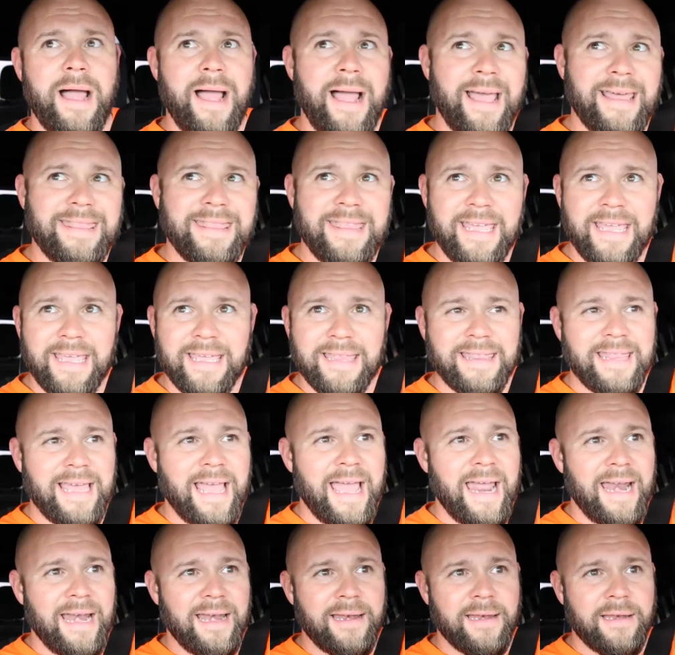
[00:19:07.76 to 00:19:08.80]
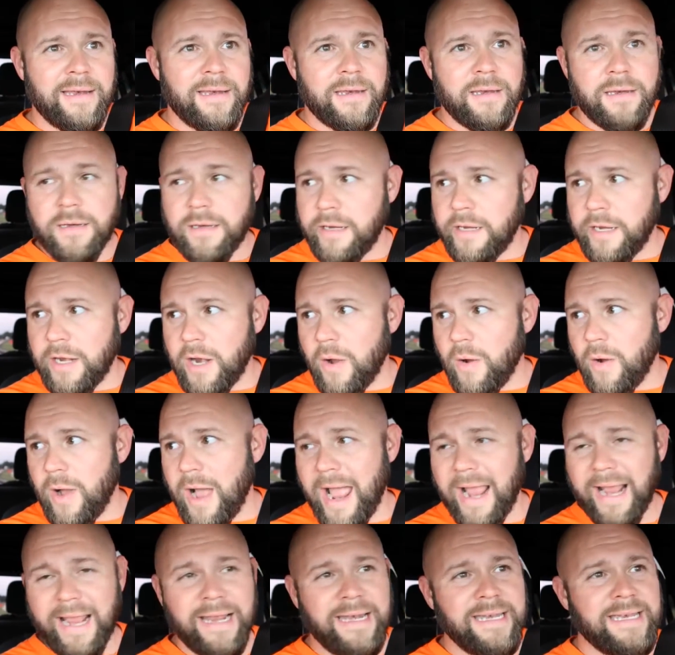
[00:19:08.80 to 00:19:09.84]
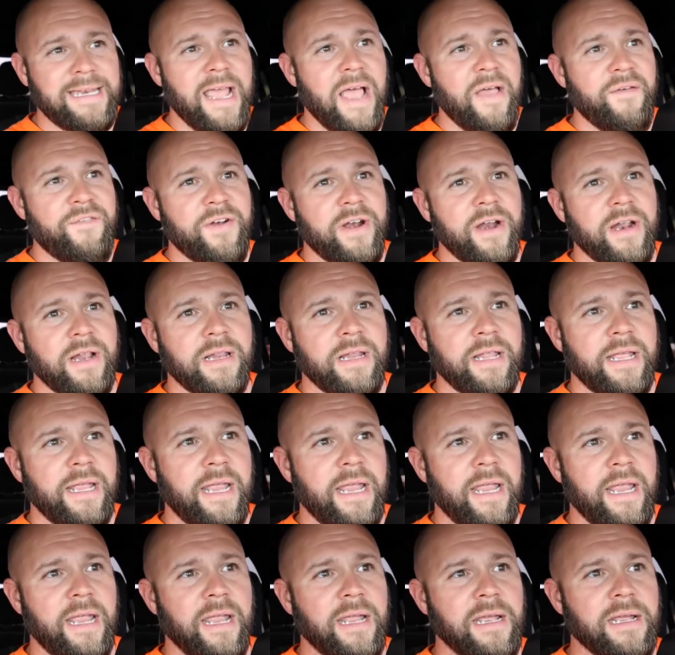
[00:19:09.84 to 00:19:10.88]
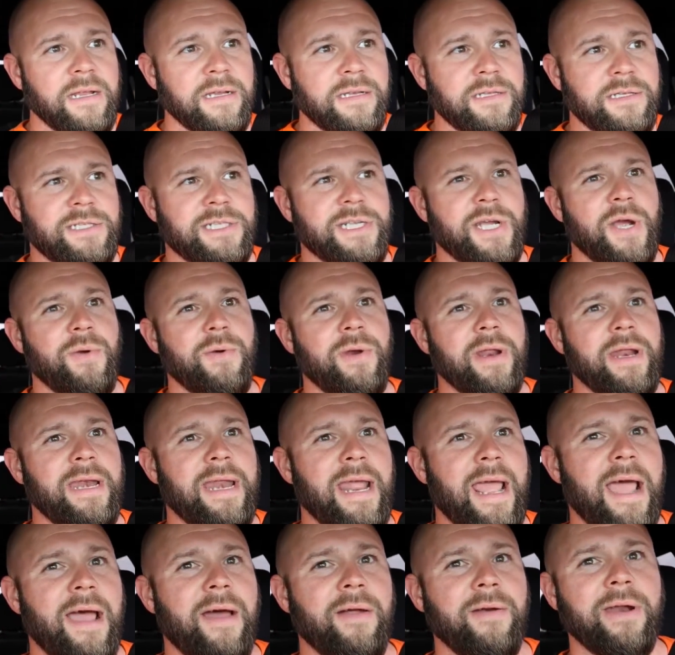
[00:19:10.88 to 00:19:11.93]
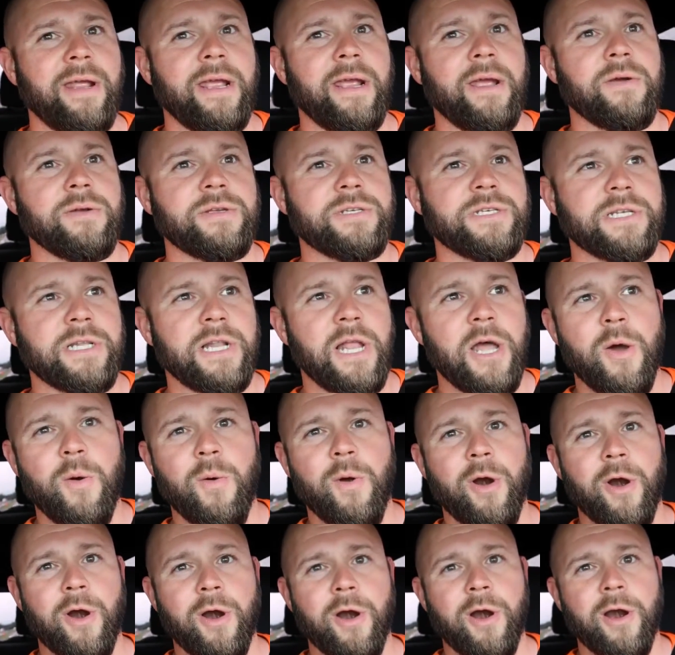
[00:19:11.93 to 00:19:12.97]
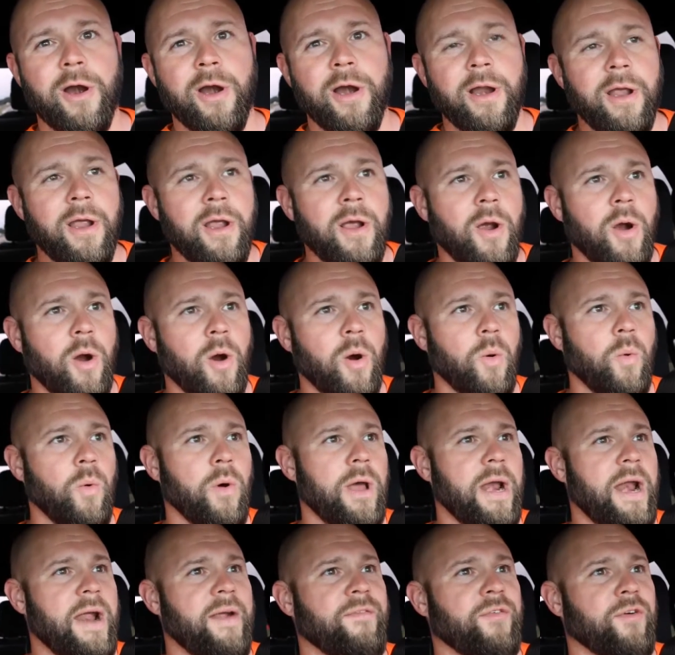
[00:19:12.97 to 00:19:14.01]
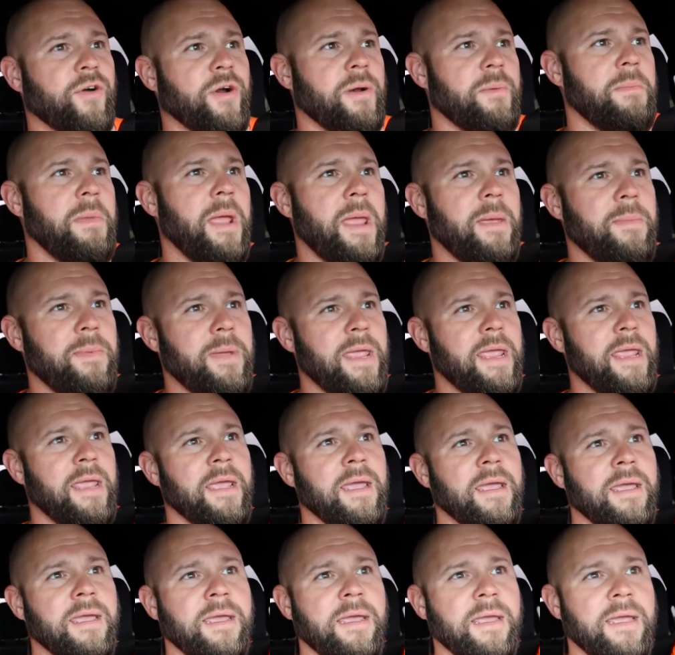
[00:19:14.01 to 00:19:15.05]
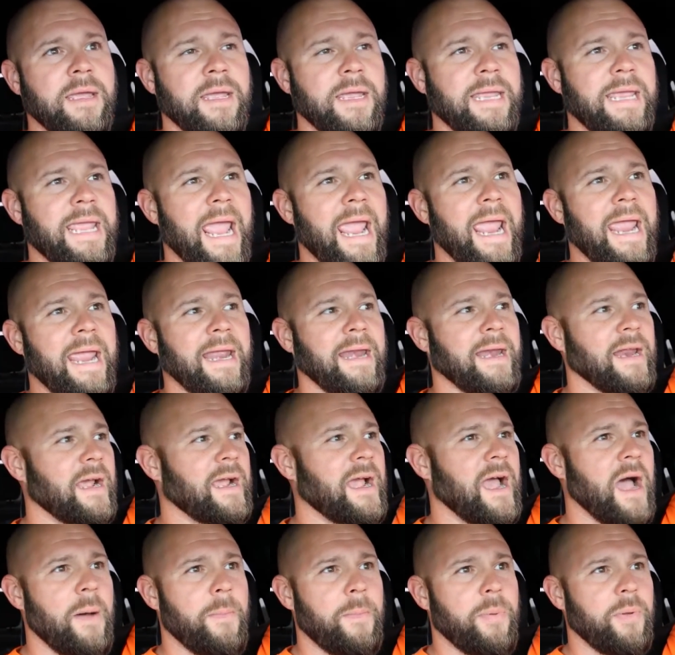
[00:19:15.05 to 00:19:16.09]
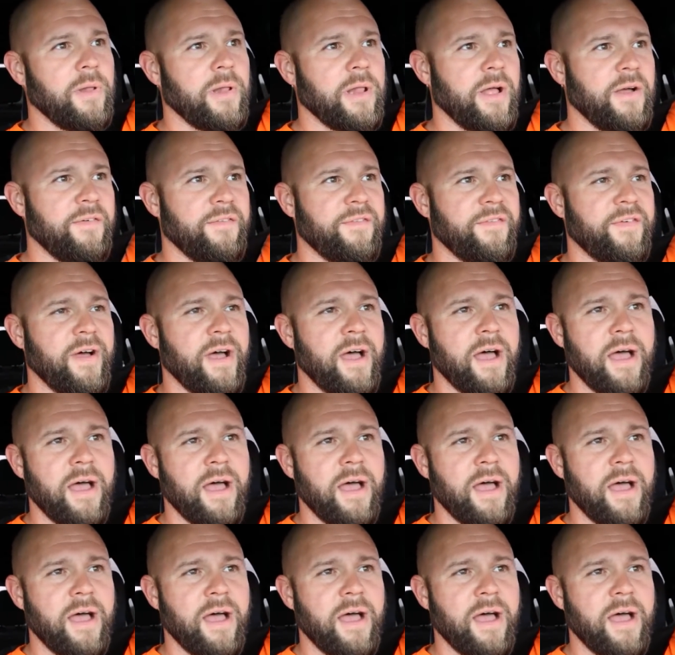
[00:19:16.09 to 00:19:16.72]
I think that, you know, I could definitely tone it down and go slower or whatever, and maybe gain a couple of